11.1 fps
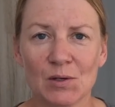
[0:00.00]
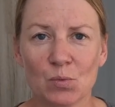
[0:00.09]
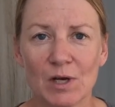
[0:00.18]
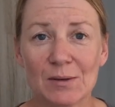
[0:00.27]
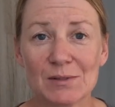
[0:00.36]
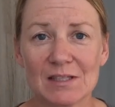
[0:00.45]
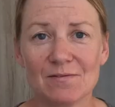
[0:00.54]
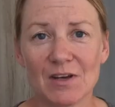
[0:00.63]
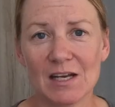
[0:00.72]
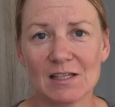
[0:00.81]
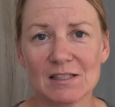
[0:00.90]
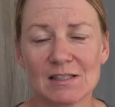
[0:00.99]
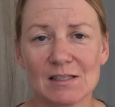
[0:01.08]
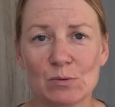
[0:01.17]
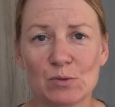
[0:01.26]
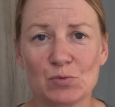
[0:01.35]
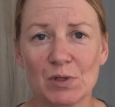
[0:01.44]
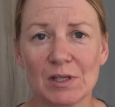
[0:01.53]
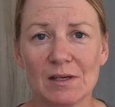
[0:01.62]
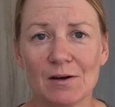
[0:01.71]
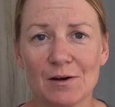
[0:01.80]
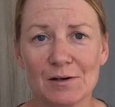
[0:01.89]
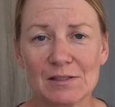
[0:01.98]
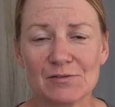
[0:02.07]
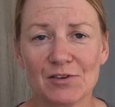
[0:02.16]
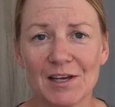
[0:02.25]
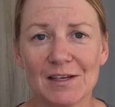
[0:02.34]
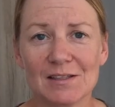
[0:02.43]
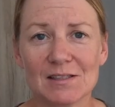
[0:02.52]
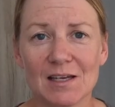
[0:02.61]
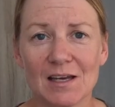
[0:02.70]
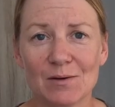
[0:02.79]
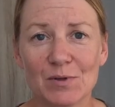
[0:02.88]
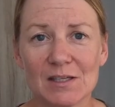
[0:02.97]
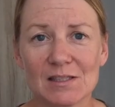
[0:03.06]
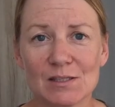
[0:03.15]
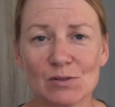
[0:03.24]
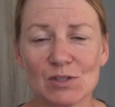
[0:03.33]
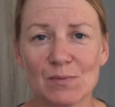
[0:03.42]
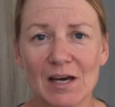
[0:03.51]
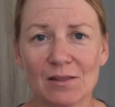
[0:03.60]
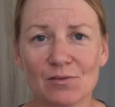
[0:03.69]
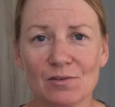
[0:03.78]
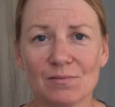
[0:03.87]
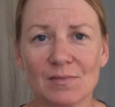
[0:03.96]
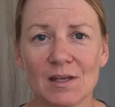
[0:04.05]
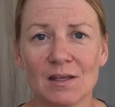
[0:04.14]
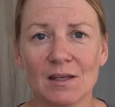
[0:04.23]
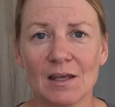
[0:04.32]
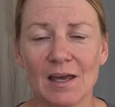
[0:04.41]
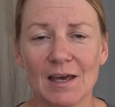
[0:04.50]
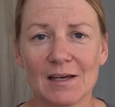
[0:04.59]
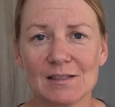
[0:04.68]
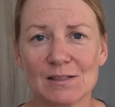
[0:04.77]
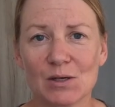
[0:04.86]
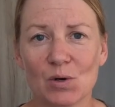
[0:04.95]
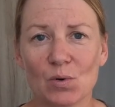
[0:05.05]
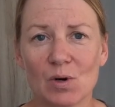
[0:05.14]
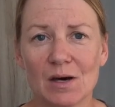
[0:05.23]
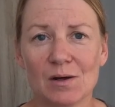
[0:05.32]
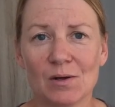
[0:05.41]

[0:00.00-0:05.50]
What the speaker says: When I was in Venice, it was really hard to find a place to use the bathroom. And so